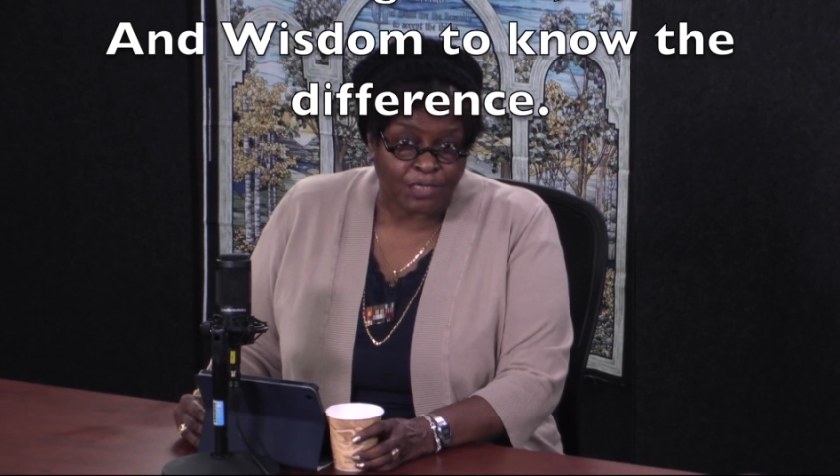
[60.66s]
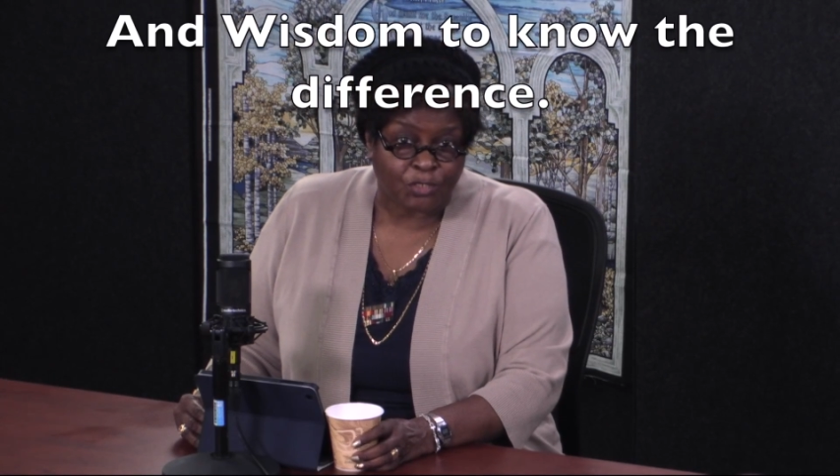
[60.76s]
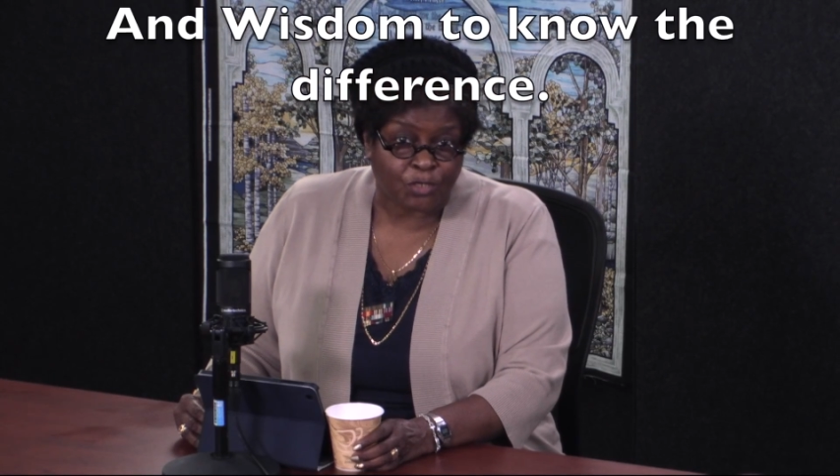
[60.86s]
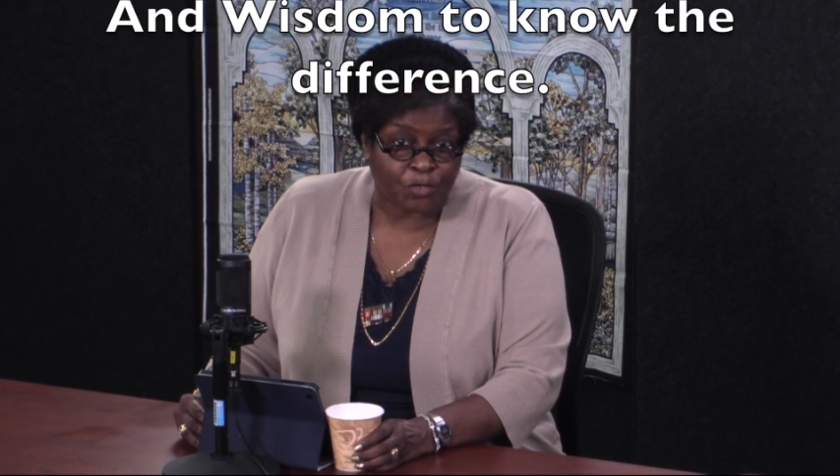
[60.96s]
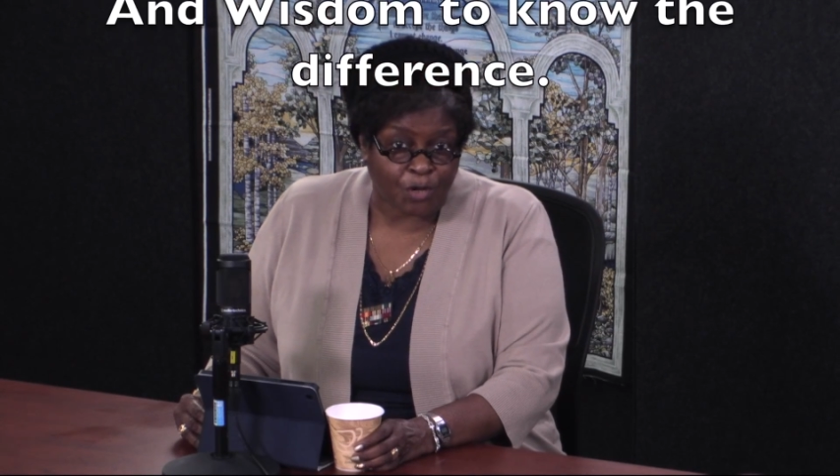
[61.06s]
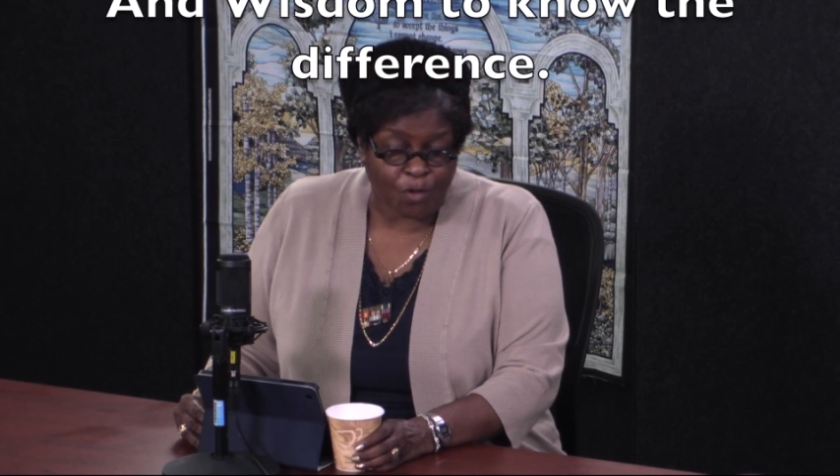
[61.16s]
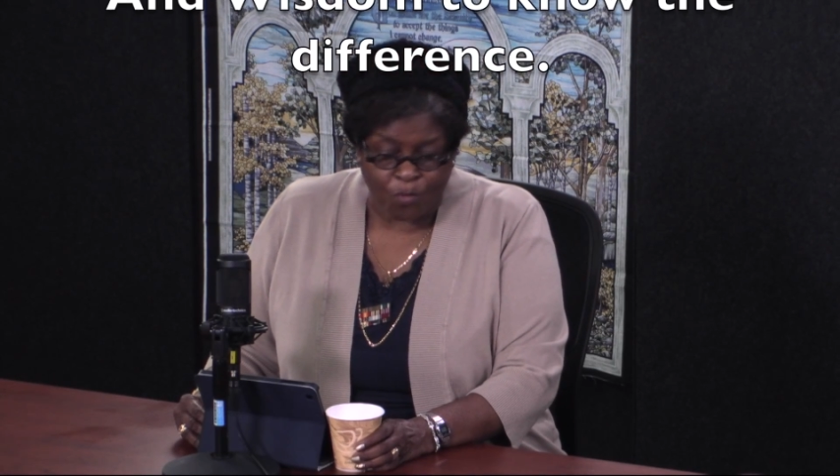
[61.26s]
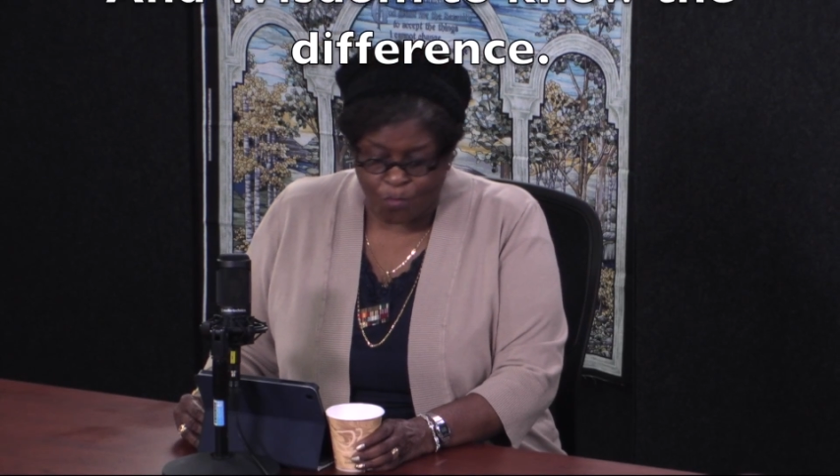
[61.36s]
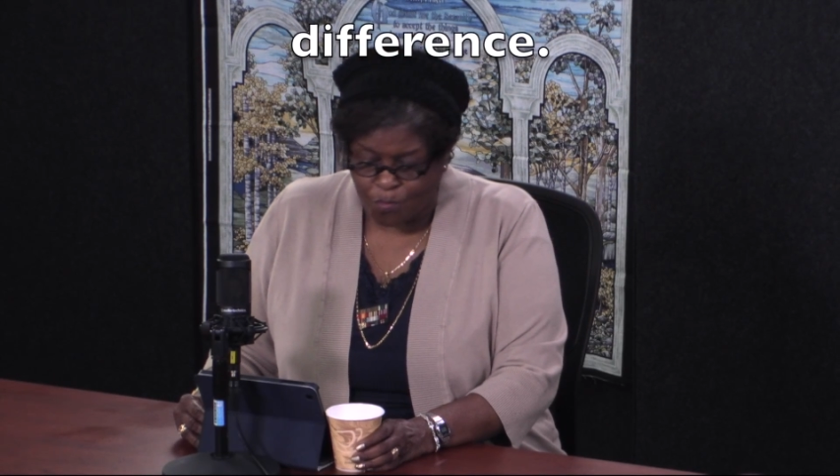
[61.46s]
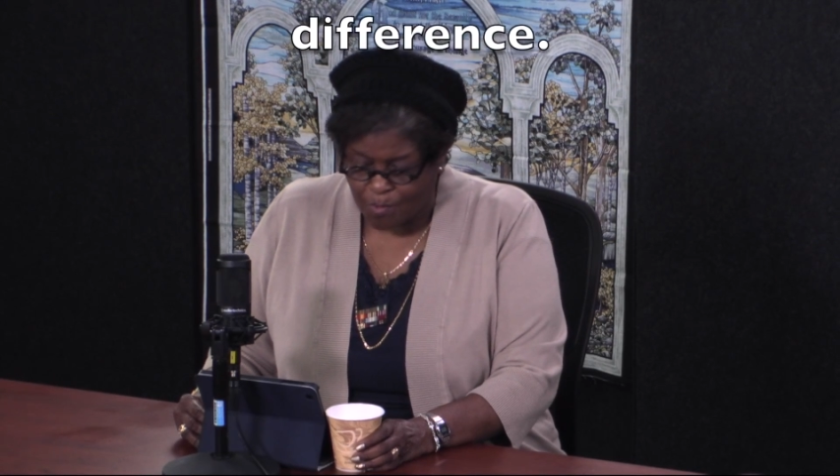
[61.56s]
to
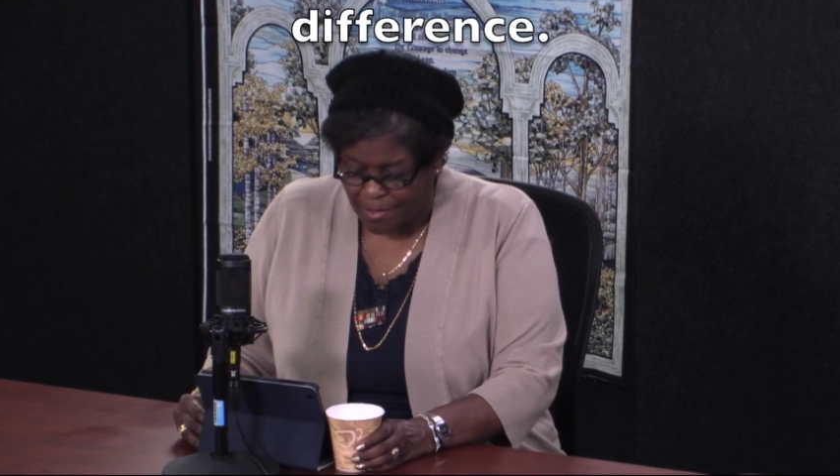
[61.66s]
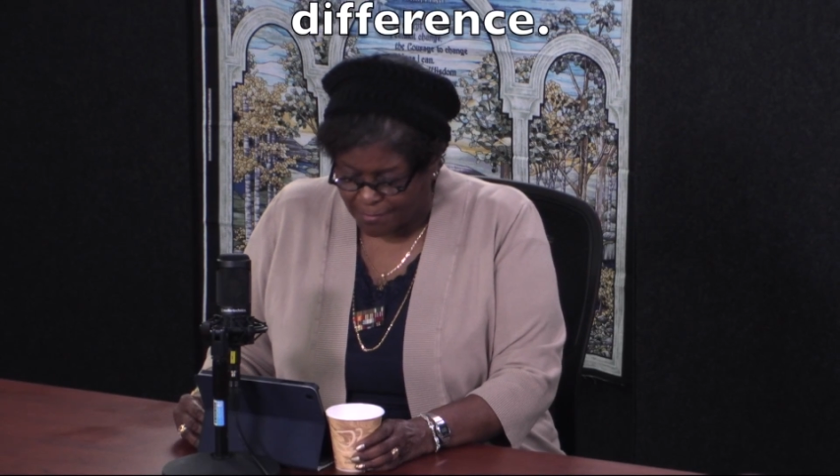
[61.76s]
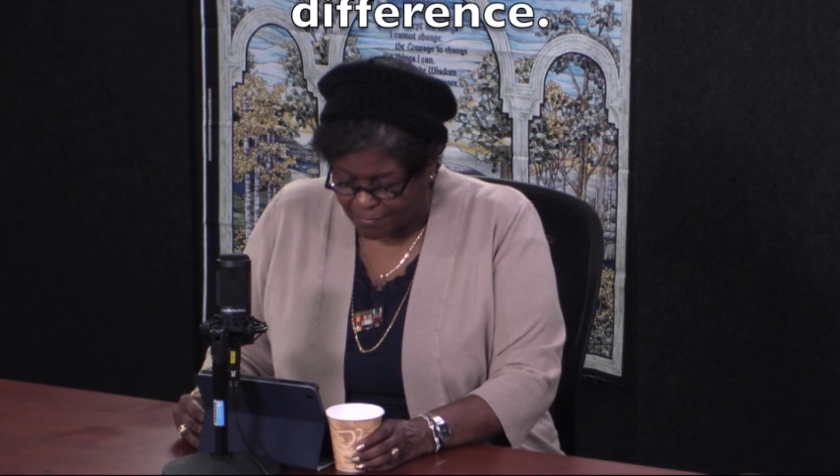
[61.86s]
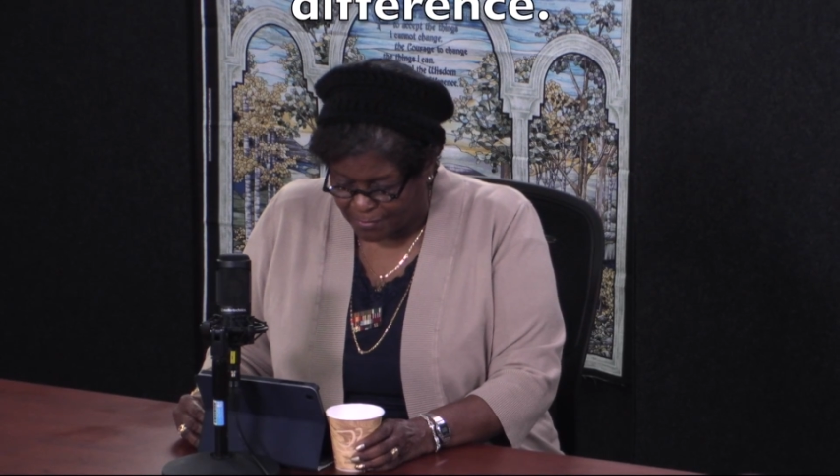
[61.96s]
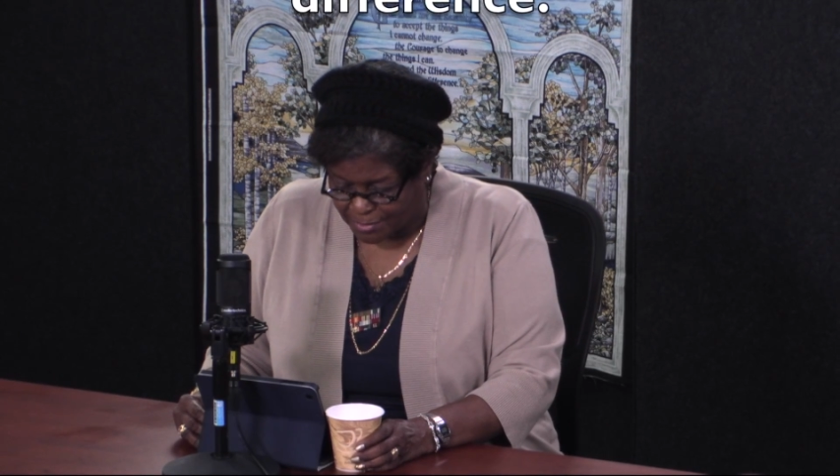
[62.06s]
know the